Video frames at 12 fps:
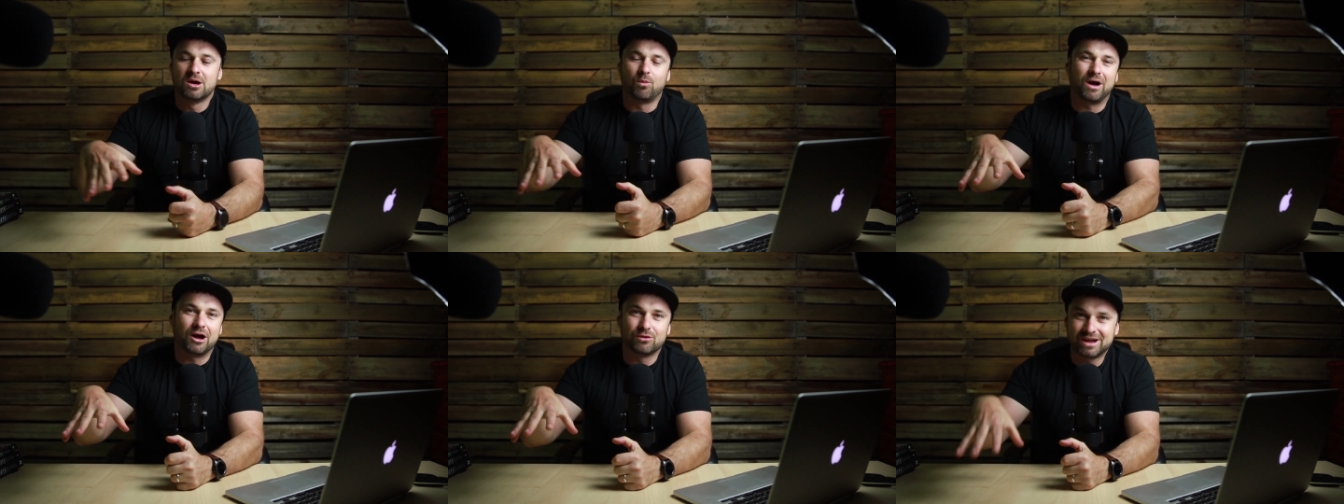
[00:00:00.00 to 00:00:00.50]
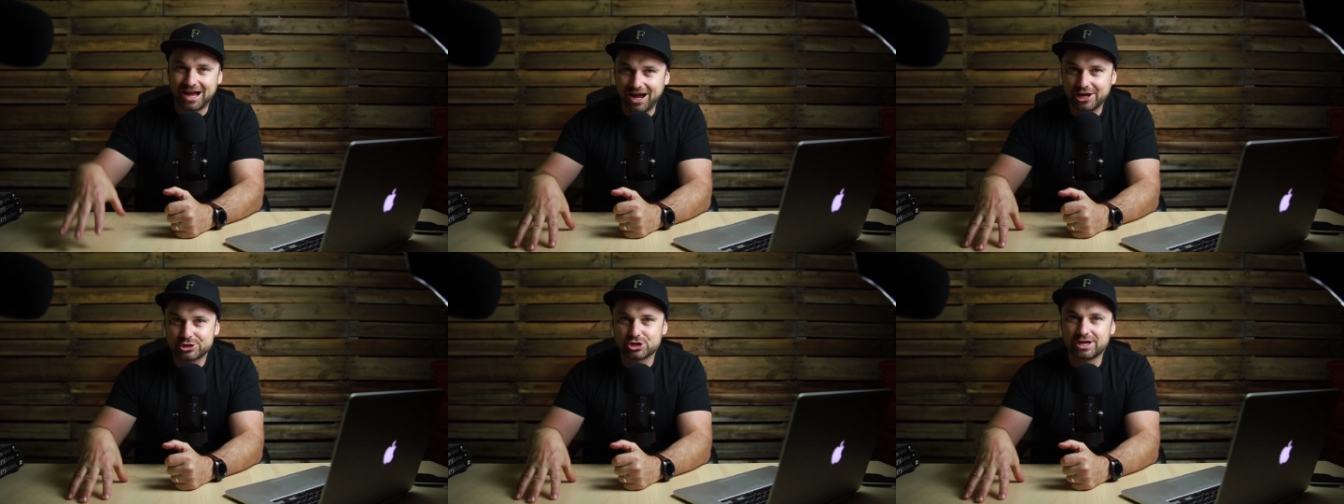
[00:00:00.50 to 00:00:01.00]
while
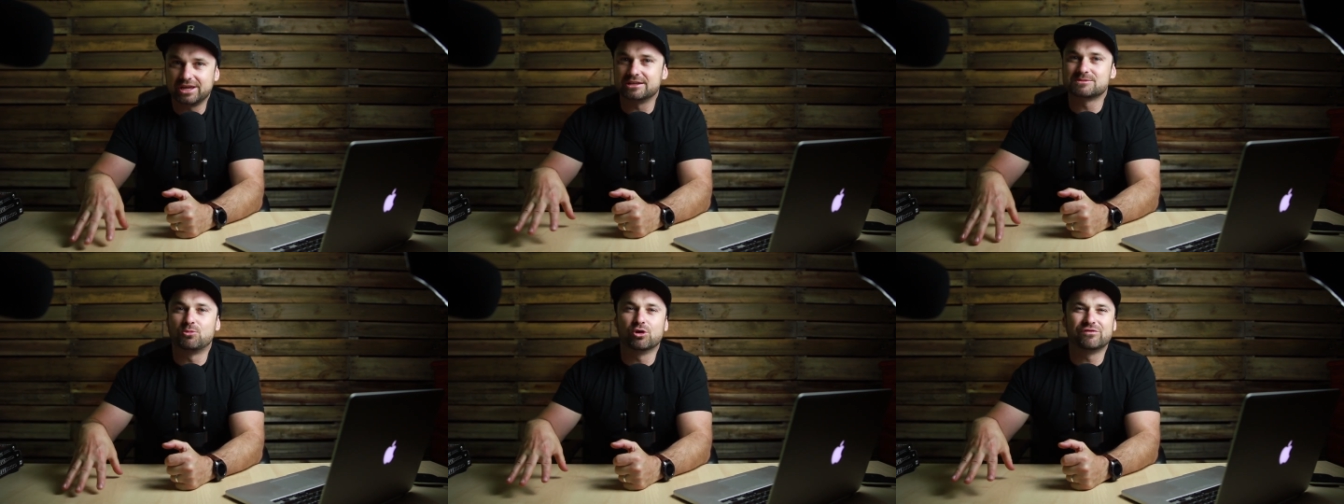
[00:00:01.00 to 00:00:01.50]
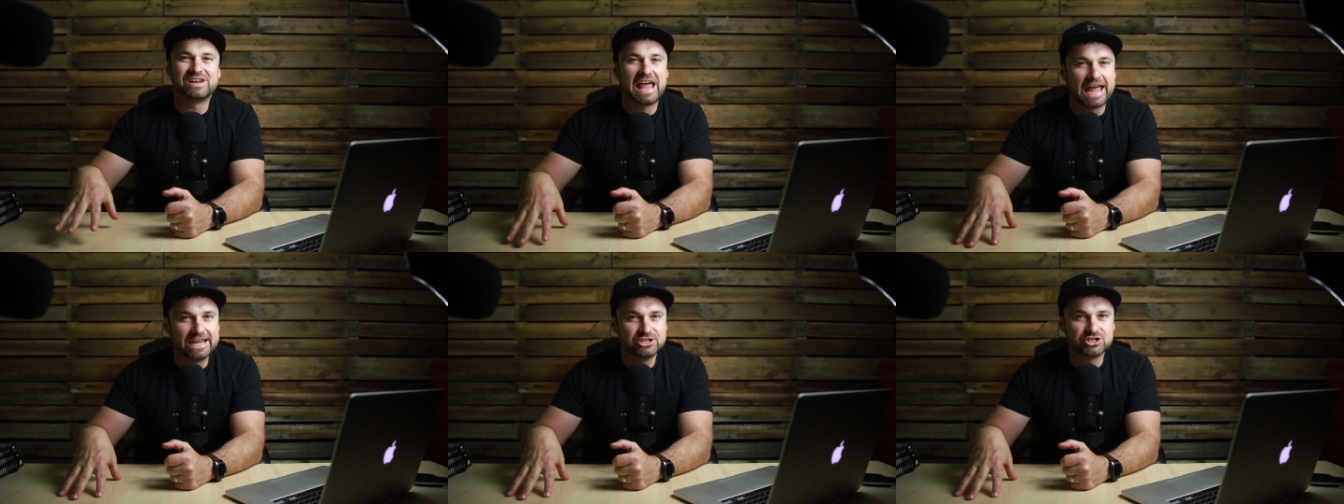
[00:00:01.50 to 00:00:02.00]
Kartra is more of an
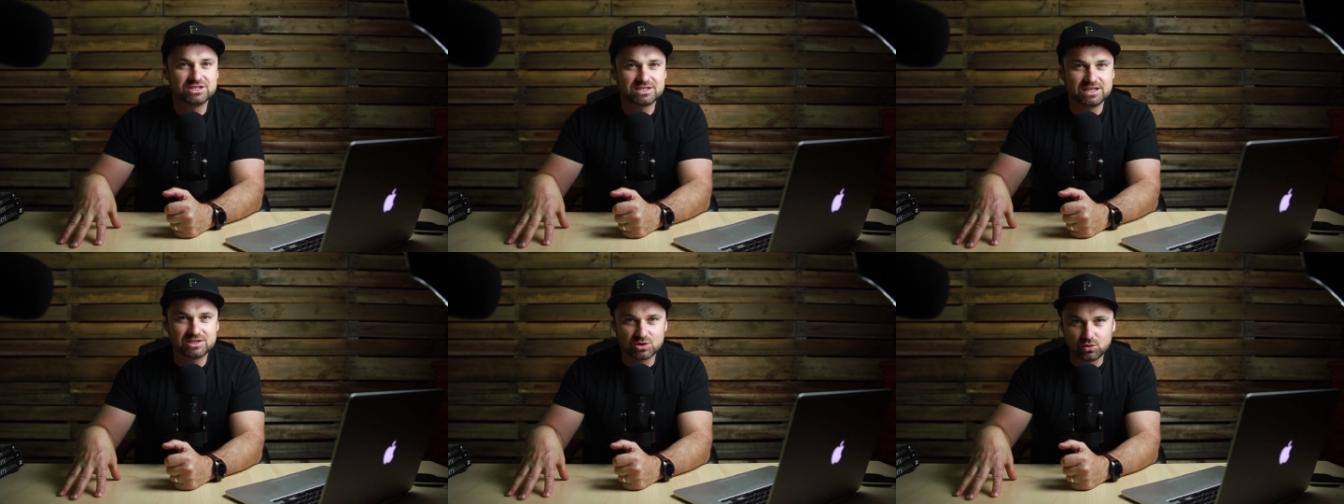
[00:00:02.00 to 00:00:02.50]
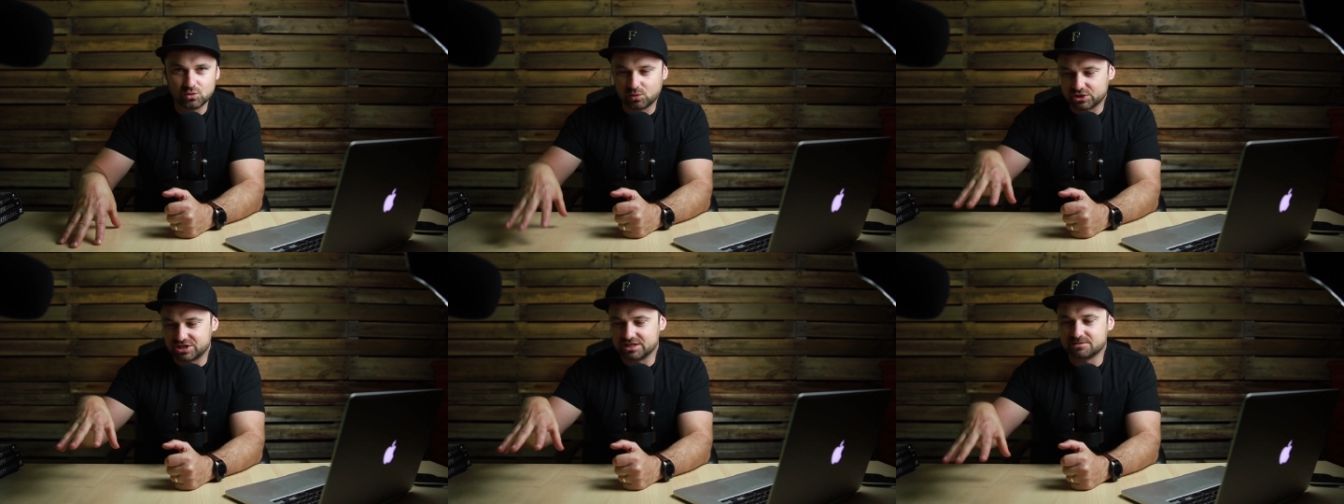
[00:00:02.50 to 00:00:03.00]
agency tool,
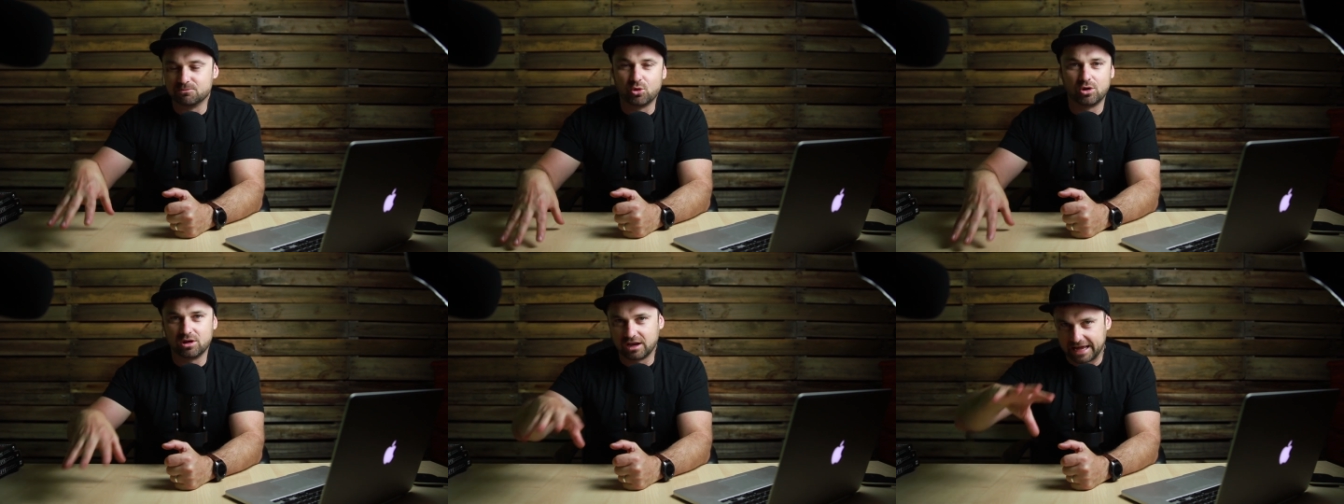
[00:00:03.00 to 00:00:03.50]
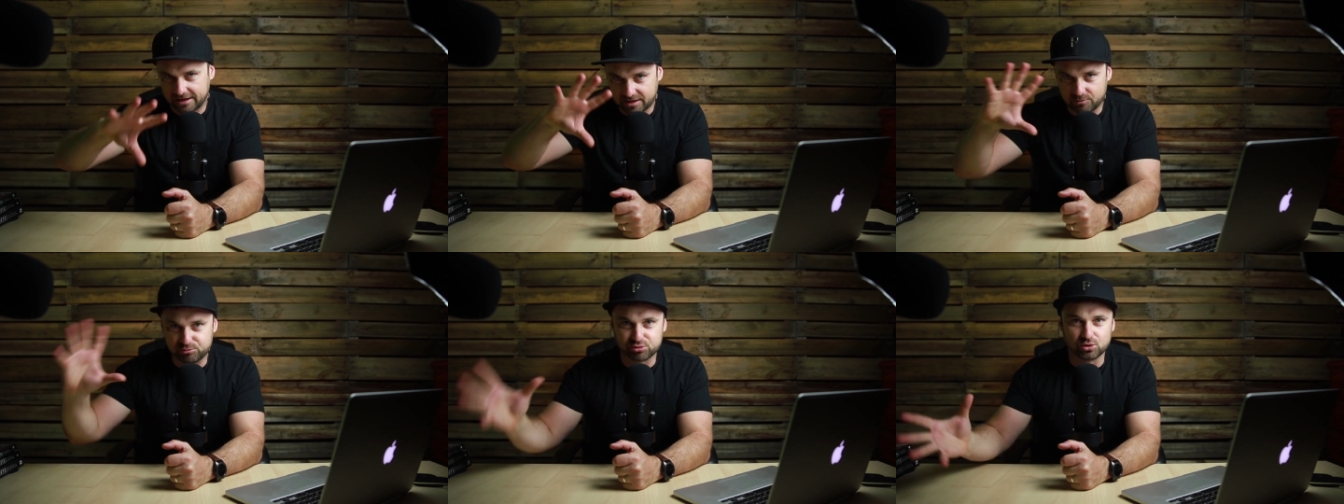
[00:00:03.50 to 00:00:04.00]
which is more like
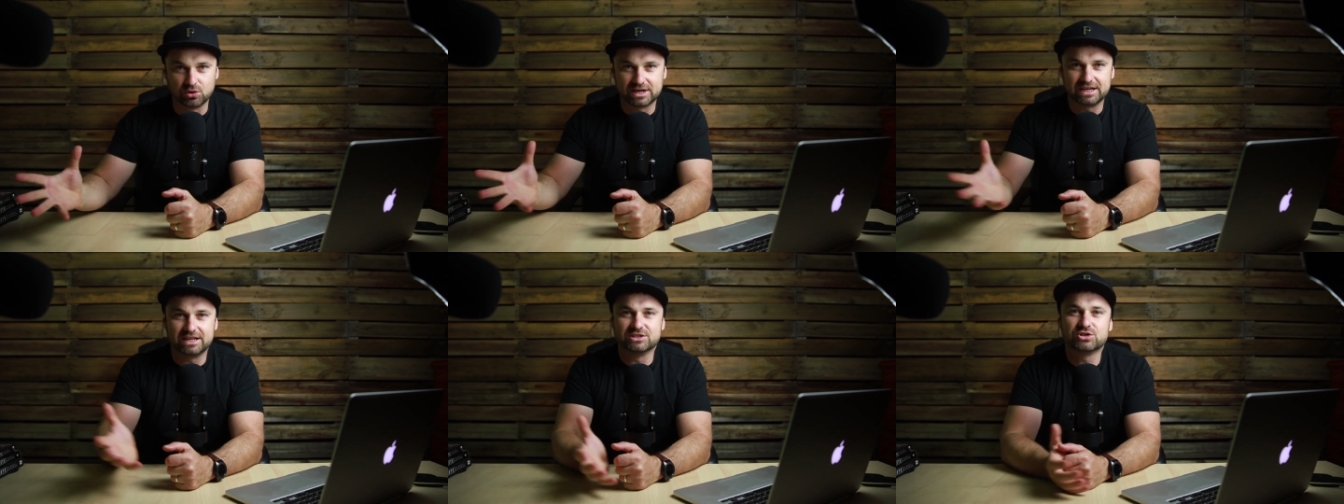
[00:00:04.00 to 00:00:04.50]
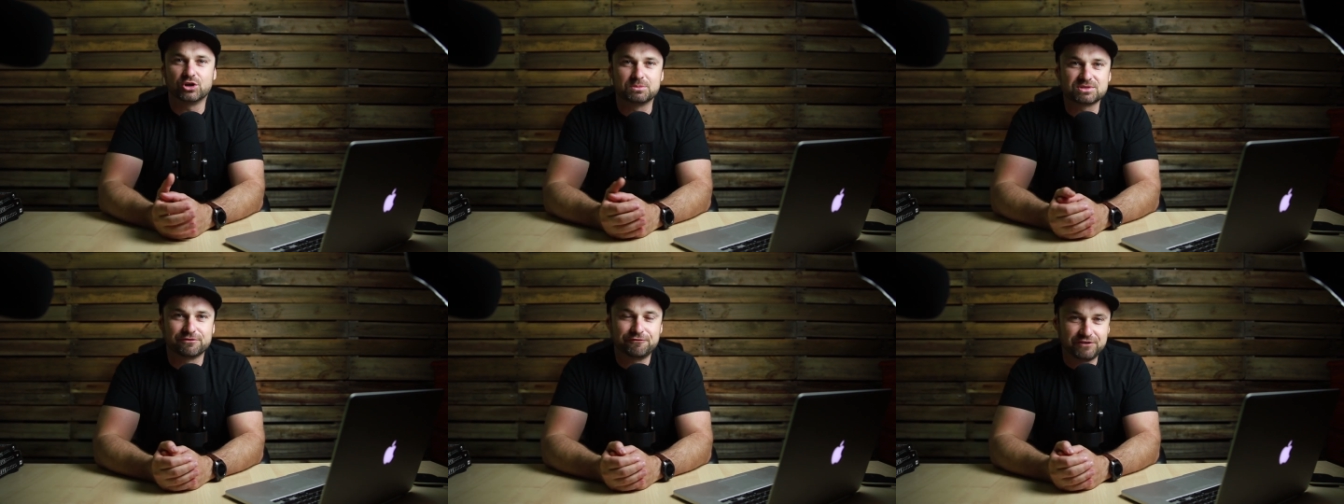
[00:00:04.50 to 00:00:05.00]
broader in
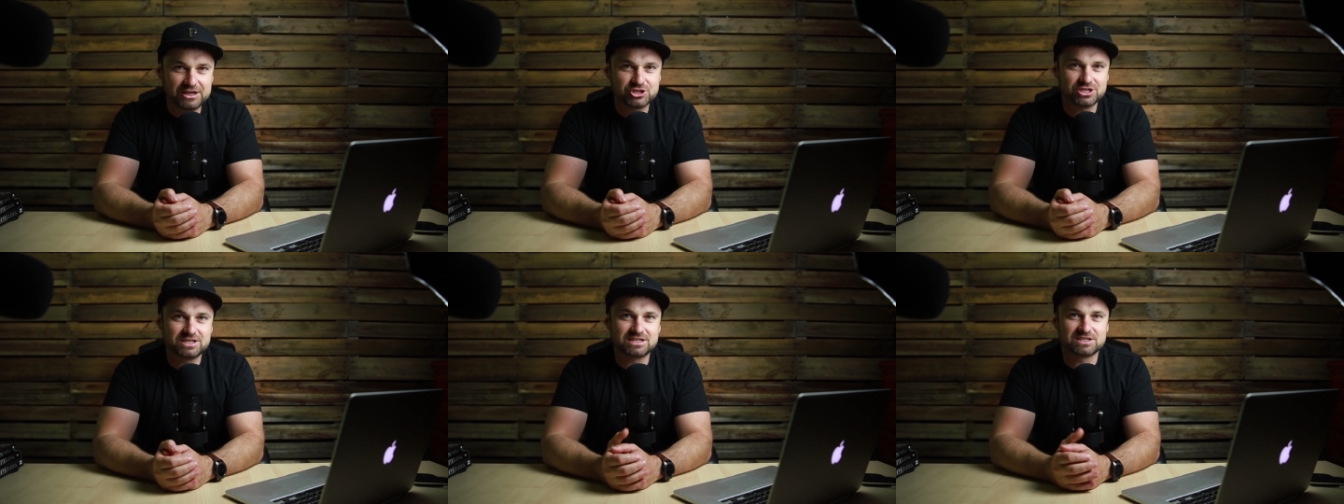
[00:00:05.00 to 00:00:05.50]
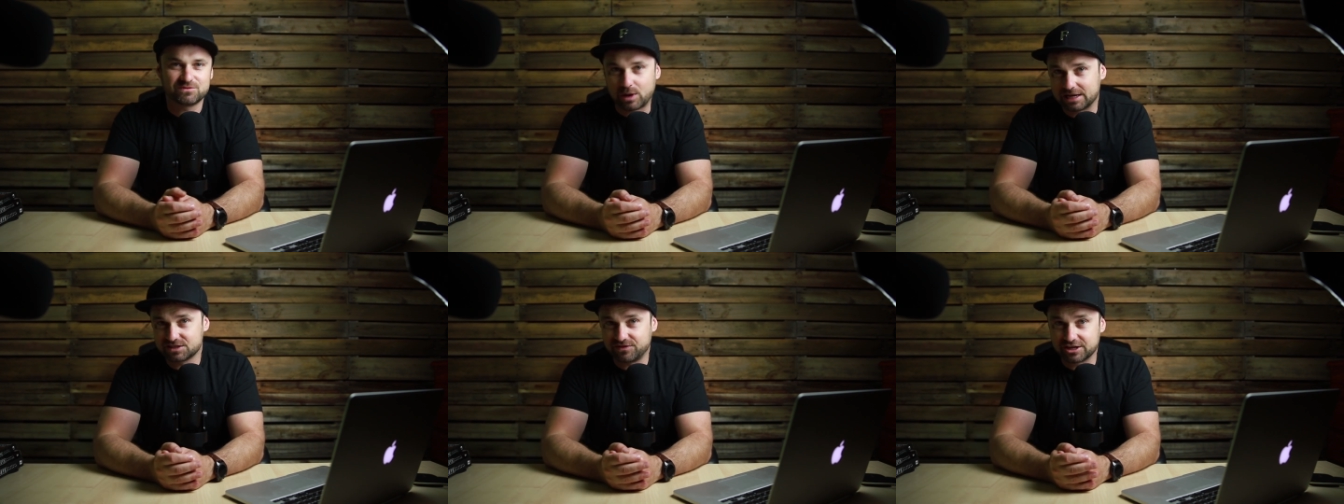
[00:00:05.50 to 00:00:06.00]
terms of features features as
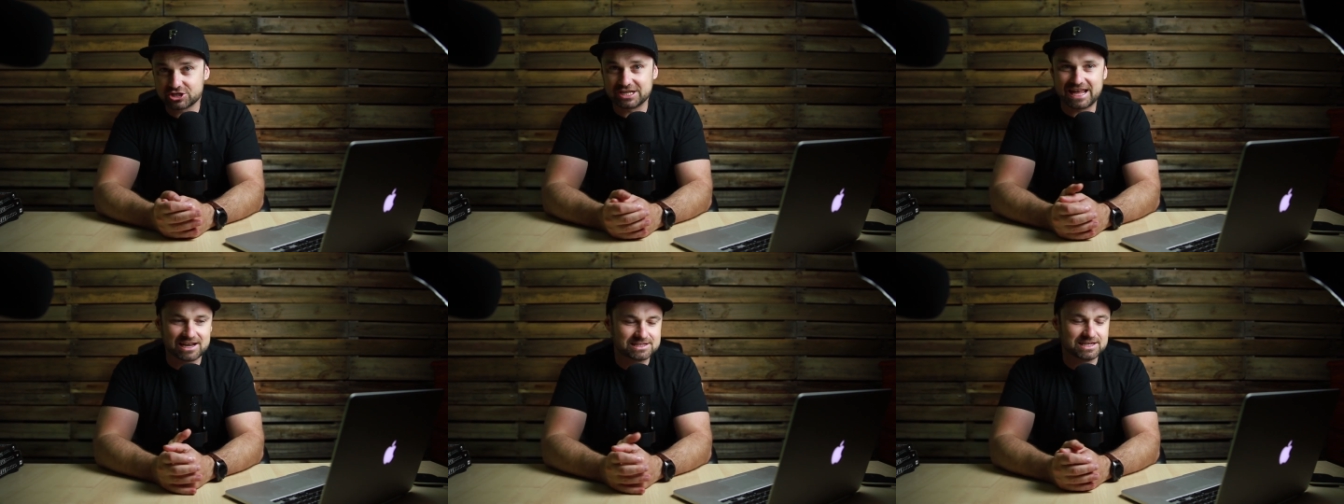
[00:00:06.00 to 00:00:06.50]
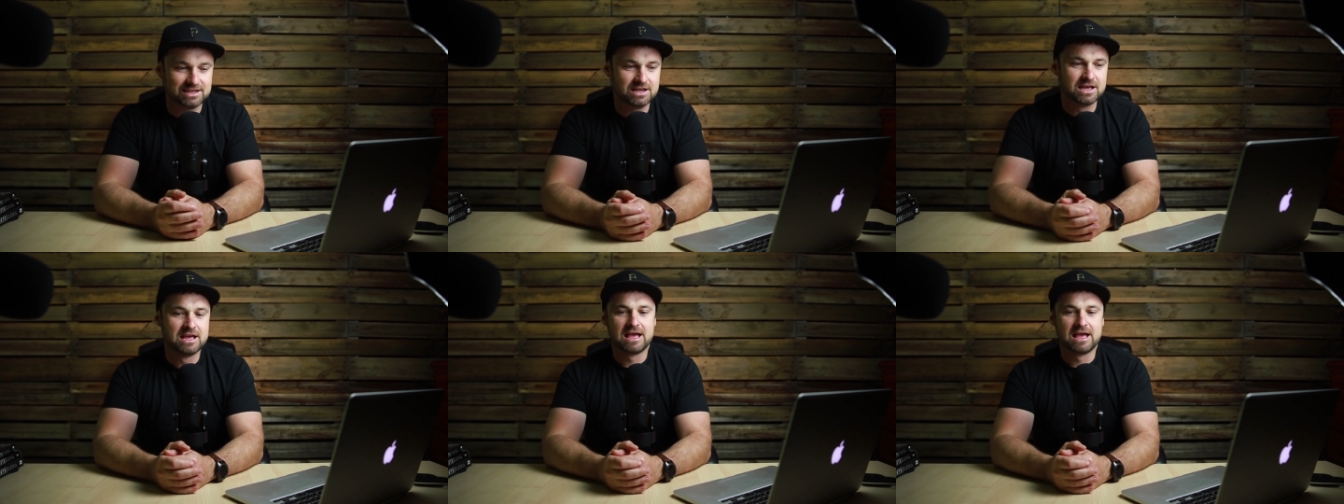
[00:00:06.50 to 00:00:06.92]
well as functionality.